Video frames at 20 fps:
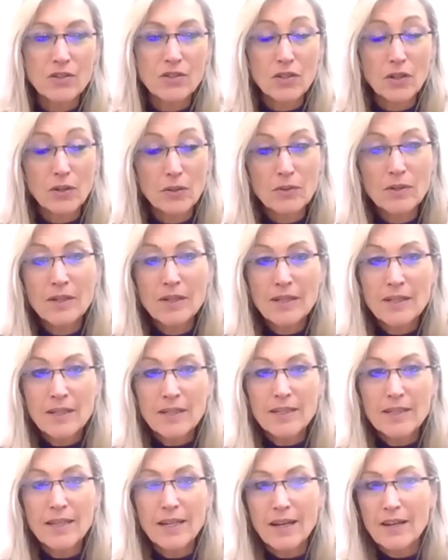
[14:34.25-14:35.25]
So,
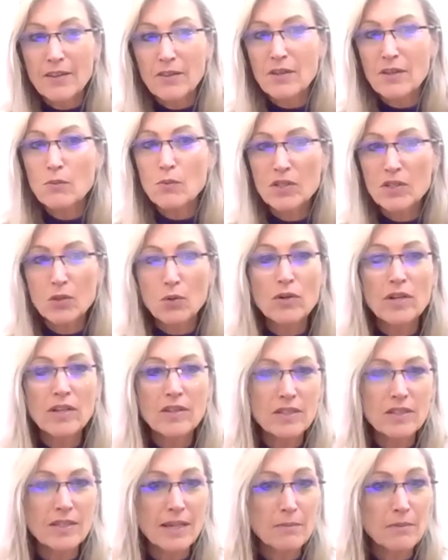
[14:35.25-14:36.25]
yeah, I think we're talking
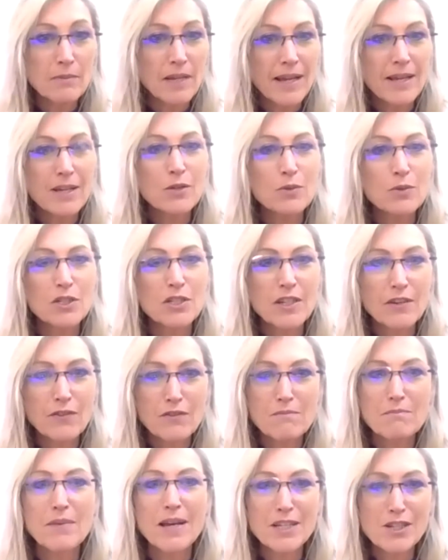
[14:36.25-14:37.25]
the same language,
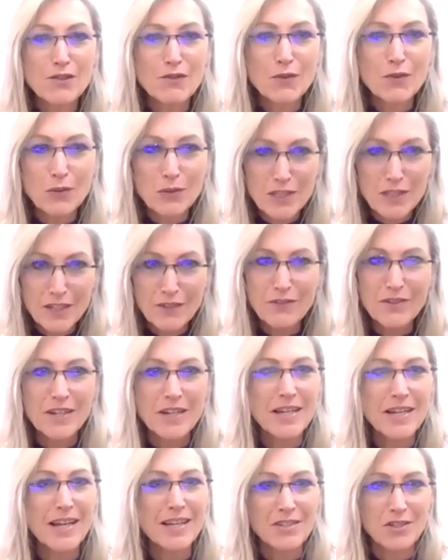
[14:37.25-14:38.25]
different metaphors, different
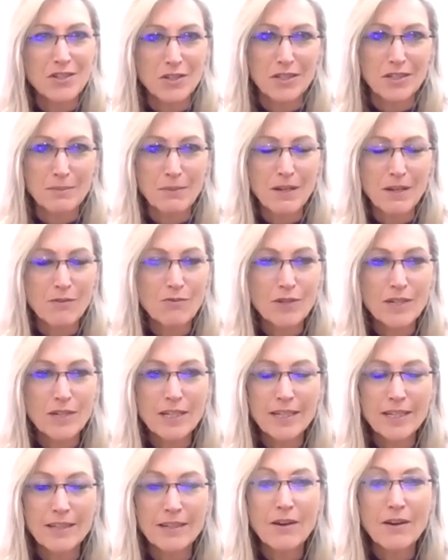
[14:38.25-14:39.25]
analogies, but
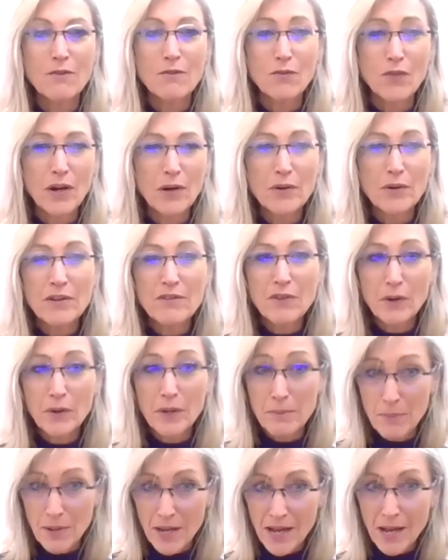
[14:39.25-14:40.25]
really very,
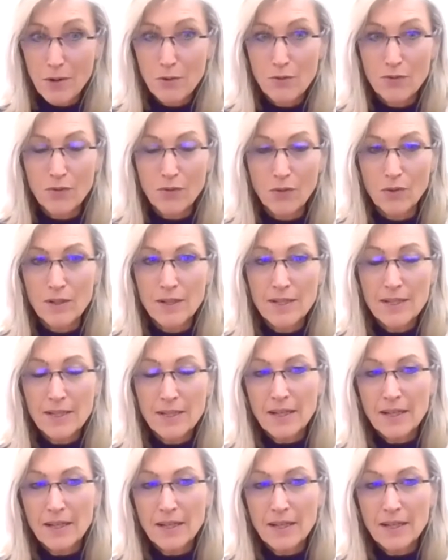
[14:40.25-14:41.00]
very powerful.